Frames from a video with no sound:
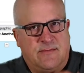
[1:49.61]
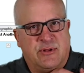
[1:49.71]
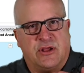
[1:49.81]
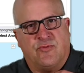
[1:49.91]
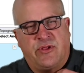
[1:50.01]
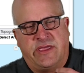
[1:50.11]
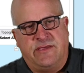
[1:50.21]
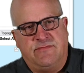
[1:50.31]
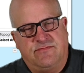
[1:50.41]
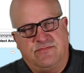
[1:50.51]
I'm going to go
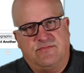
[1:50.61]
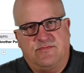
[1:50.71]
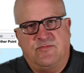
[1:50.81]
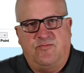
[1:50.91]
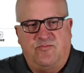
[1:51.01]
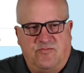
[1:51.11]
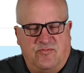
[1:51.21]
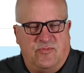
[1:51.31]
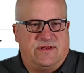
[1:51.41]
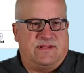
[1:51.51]
really
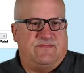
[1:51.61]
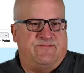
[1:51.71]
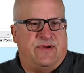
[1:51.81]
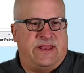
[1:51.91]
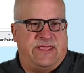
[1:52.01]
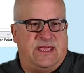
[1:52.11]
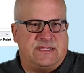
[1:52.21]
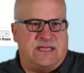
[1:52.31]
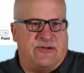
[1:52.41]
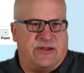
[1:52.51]
what's by today's
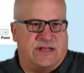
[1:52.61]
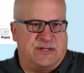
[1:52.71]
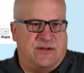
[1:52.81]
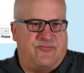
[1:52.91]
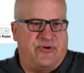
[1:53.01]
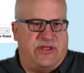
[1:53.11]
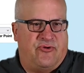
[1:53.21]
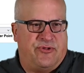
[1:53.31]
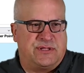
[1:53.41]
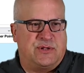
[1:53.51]
standard considered pretty
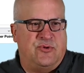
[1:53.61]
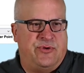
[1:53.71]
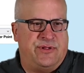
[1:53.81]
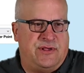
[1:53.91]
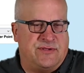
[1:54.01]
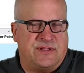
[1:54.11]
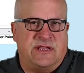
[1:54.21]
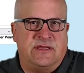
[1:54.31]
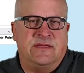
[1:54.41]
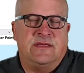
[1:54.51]
old school is using
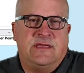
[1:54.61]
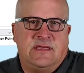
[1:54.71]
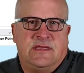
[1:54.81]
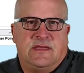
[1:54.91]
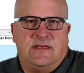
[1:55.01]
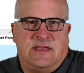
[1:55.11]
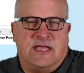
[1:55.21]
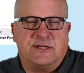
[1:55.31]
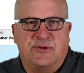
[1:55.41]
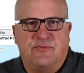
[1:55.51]
the
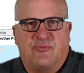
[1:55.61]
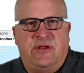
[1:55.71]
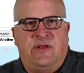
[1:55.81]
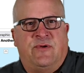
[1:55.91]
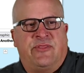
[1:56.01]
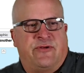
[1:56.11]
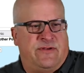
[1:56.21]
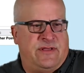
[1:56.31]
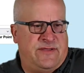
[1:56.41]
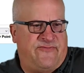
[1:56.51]
National Marine
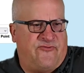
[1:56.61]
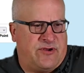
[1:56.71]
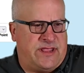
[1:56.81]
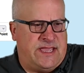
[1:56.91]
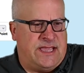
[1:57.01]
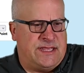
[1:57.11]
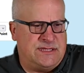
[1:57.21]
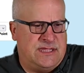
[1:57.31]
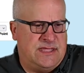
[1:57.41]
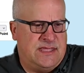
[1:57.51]
Weather
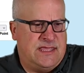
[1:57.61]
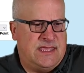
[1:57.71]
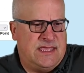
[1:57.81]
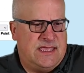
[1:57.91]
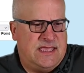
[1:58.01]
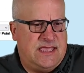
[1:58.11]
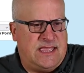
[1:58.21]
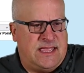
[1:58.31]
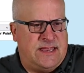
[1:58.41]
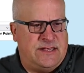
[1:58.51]
Forecast
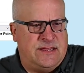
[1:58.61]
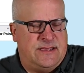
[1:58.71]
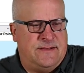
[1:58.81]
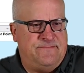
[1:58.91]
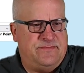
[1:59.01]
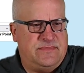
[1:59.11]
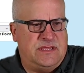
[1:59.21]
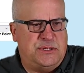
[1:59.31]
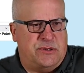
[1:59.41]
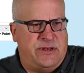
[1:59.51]
and uh,
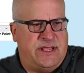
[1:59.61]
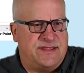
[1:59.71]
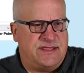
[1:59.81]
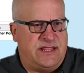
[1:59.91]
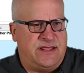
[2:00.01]
showing you guys how